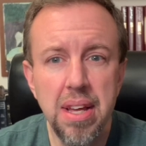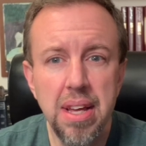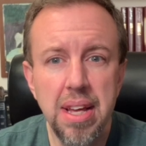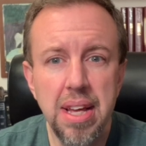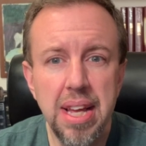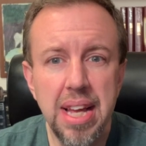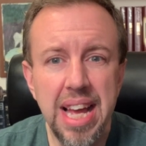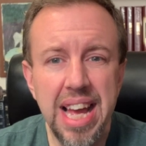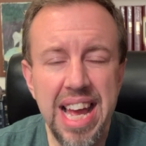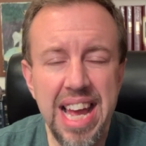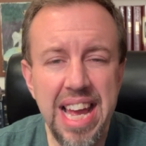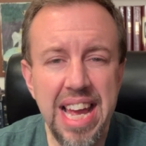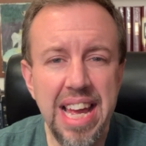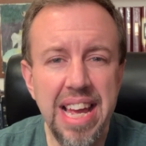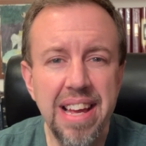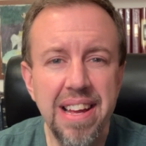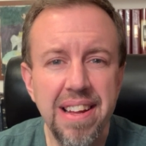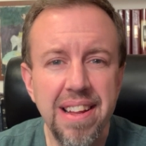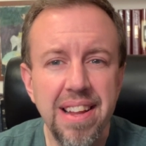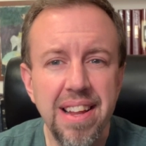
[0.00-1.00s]

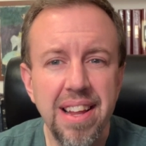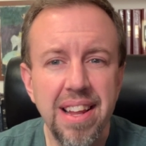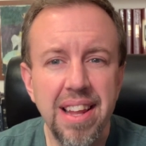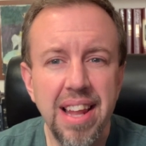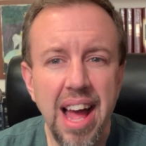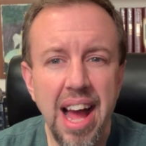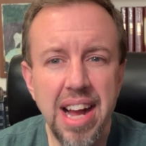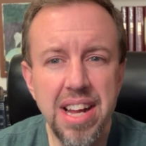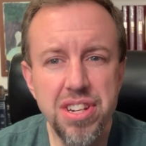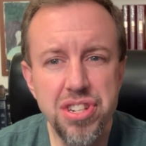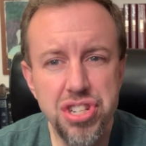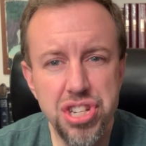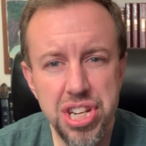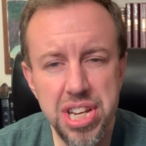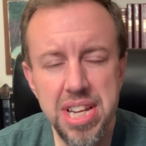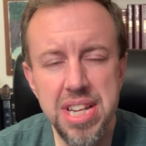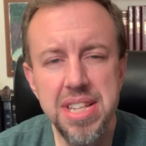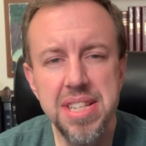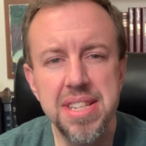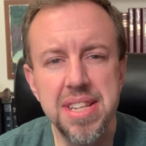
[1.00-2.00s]
He, like
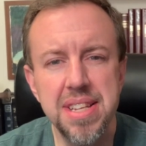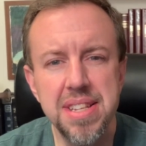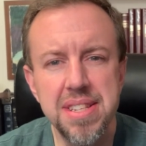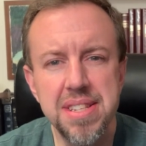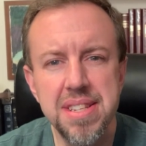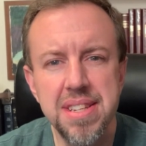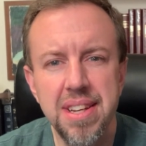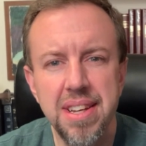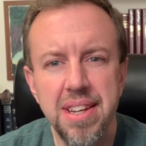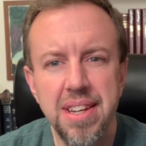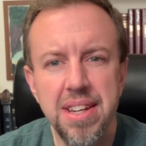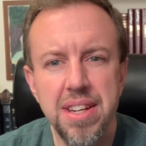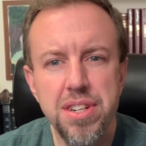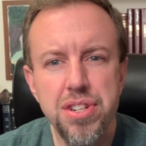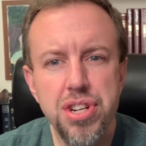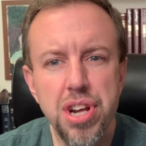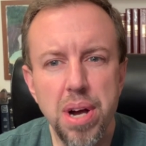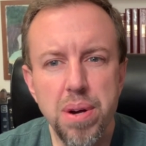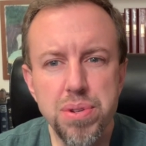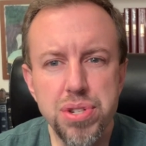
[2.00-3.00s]
Jesus,
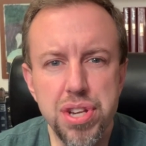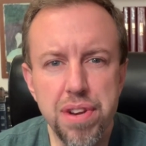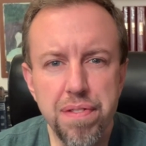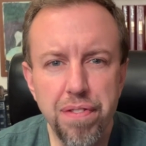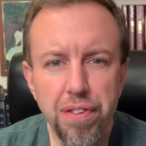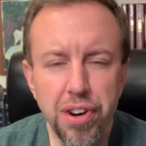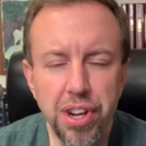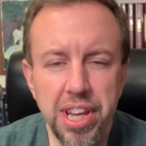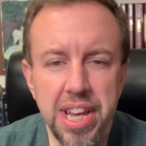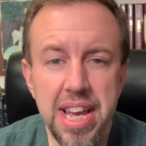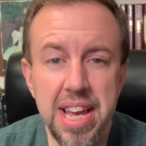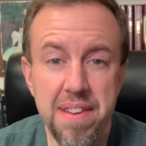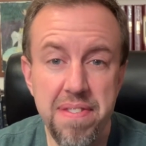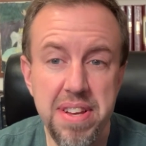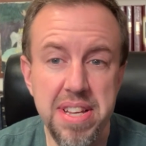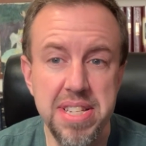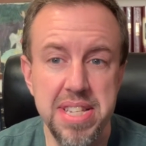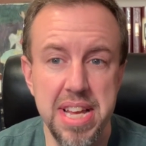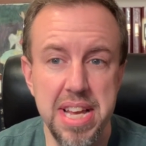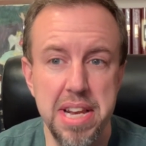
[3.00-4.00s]
chose to forgive
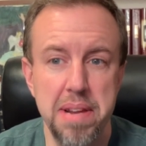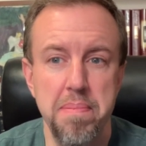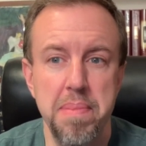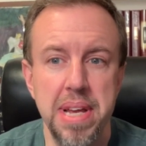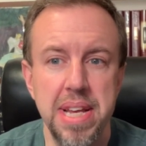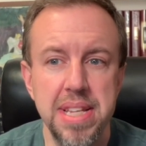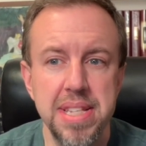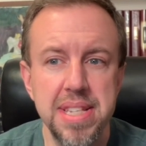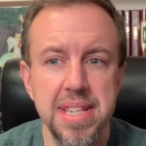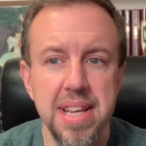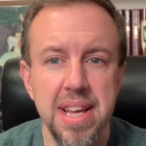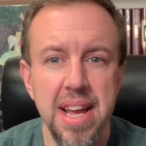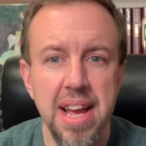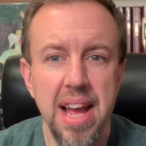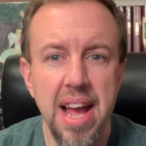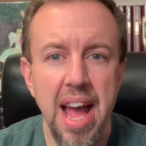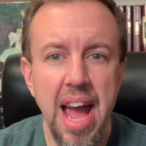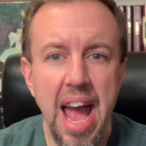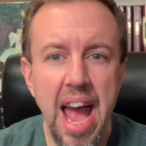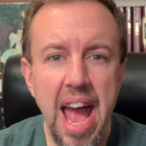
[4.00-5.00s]
his enemies,
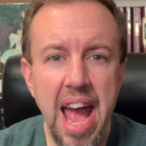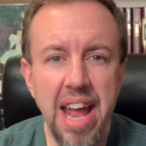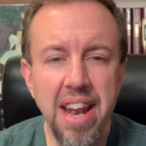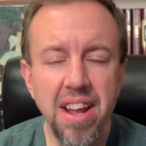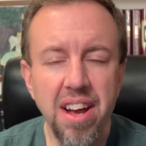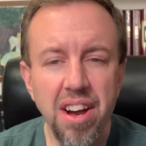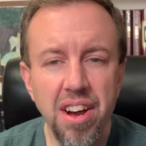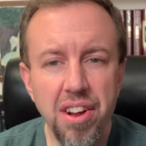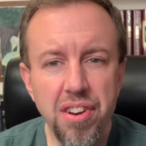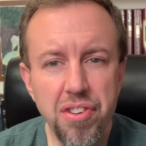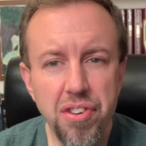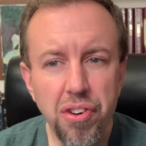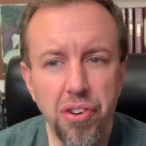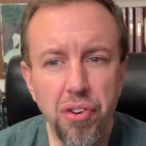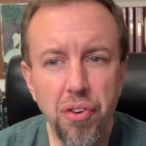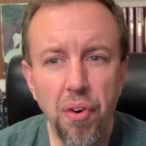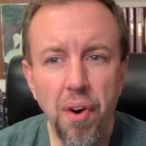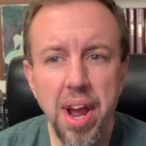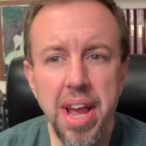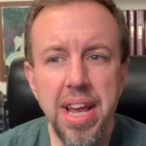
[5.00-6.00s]
and under
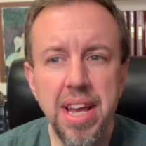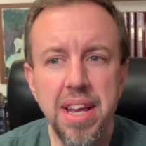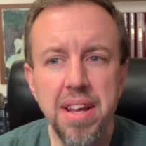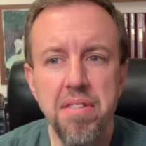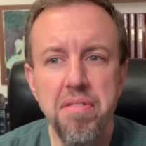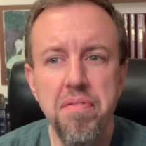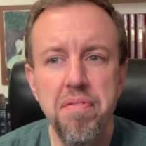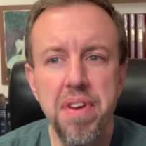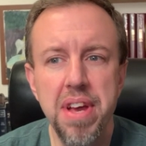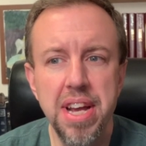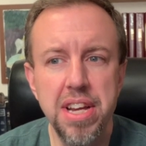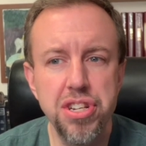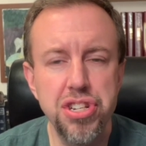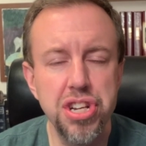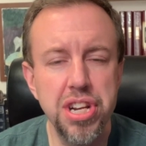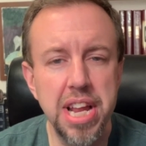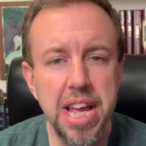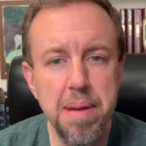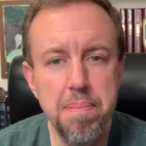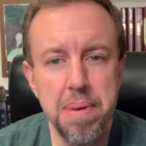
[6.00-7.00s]
great
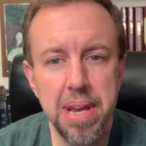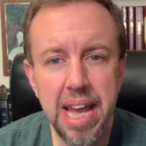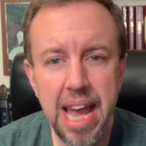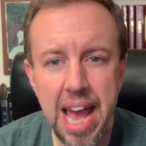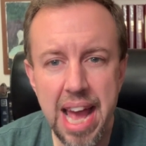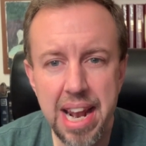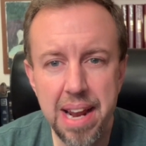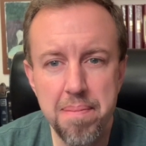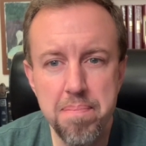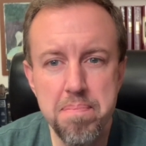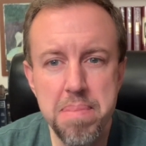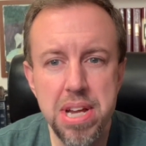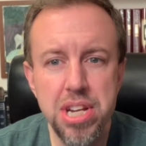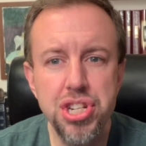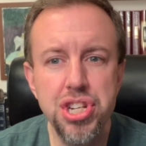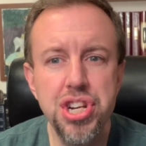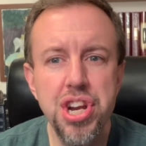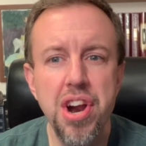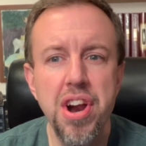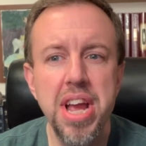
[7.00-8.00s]
conviction, he began a
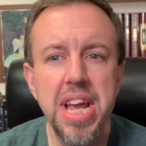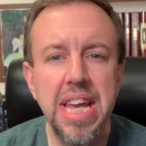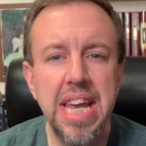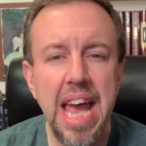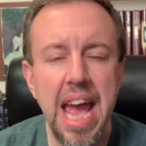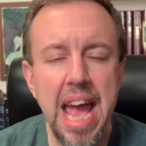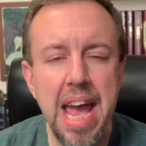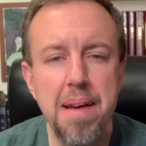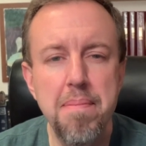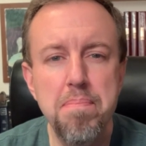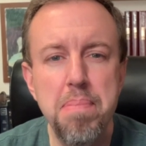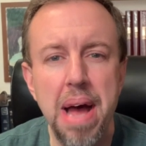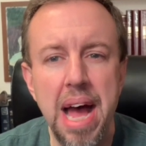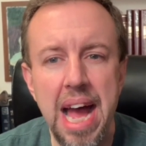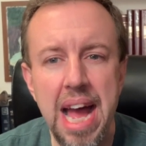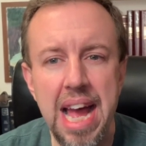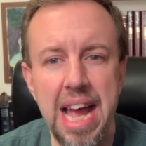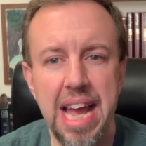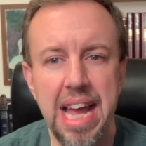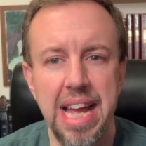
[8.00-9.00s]
missionary
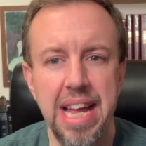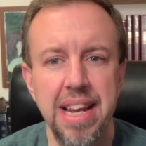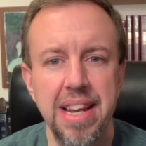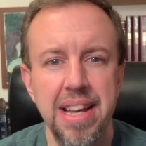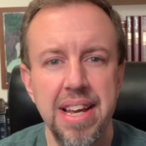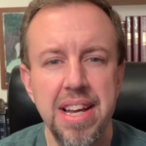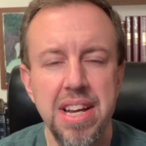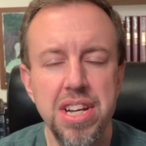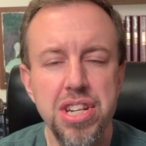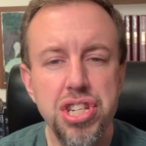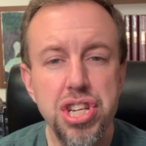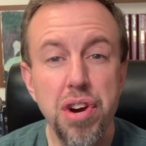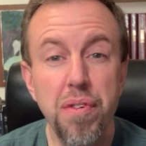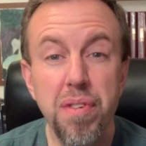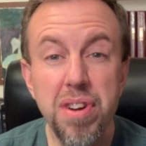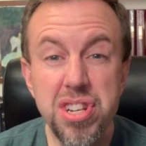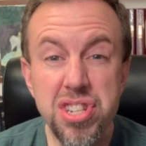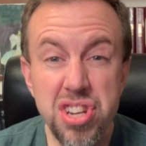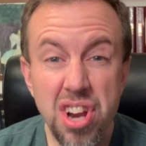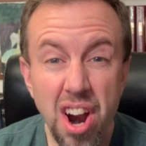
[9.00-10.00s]
campaign to
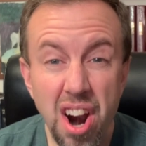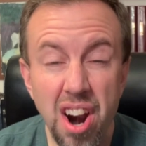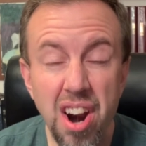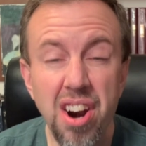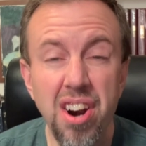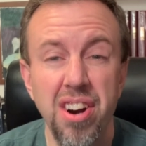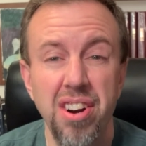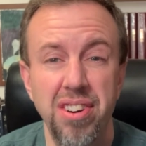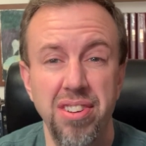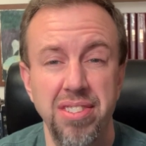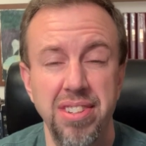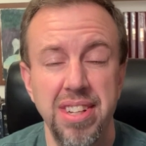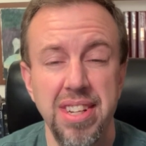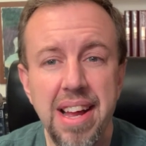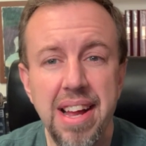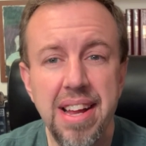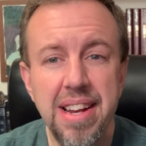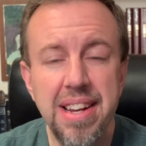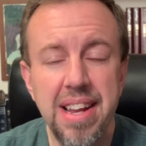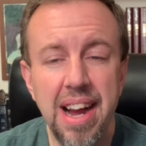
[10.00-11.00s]
return
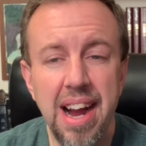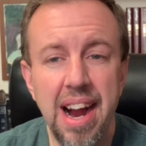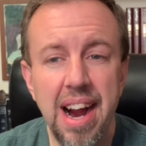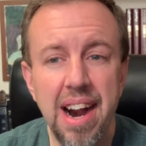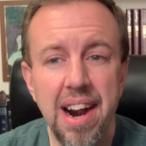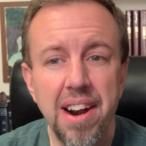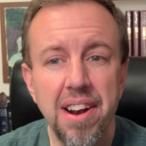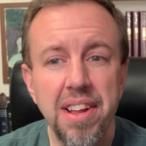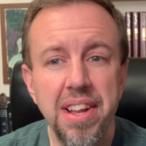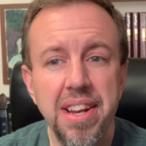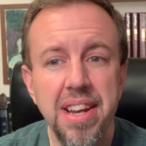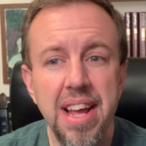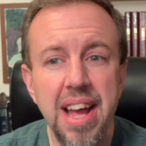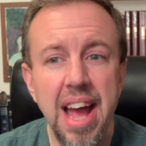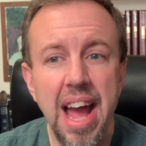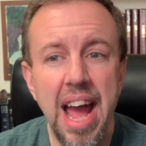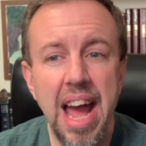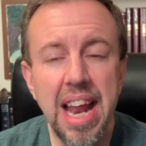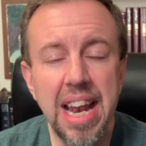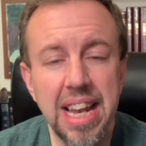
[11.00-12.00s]
to Ireland
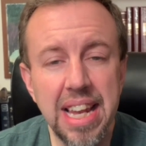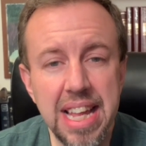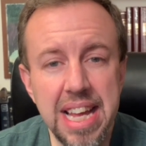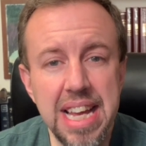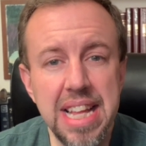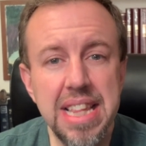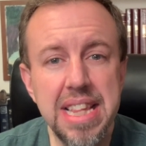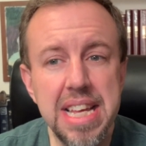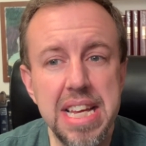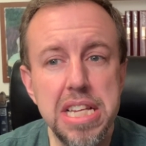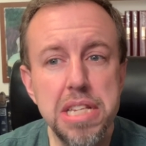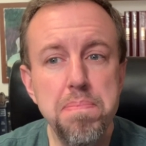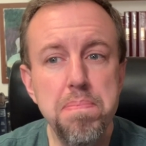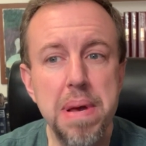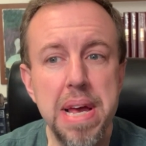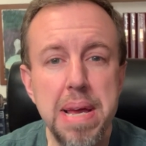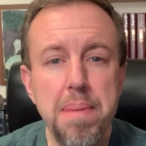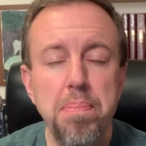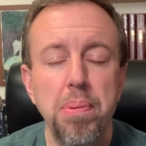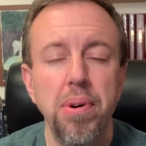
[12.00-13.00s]
and lead these
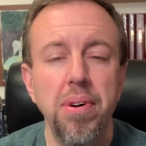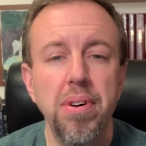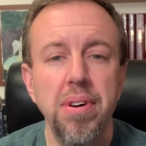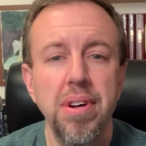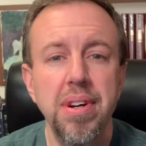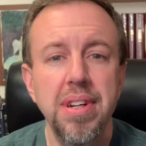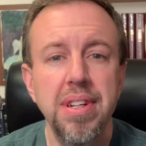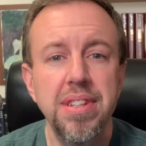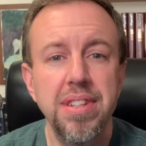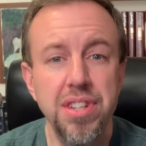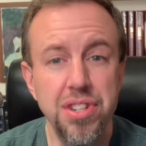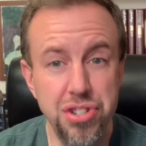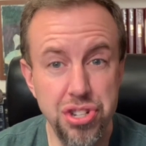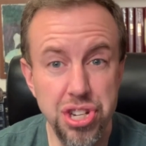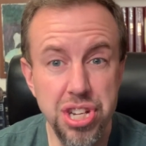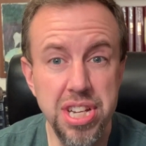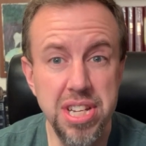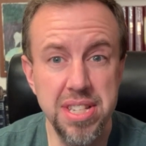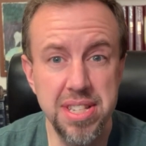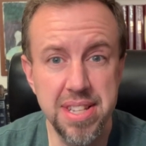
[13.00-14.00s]
people to
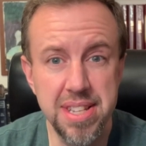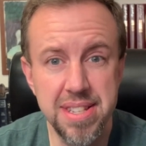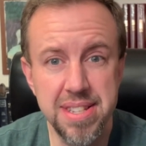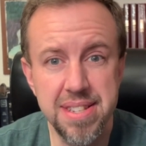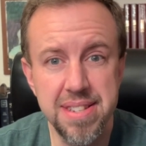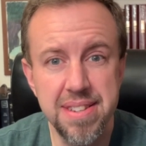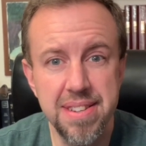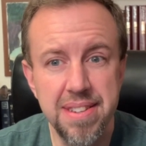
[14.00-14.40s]
Jesus.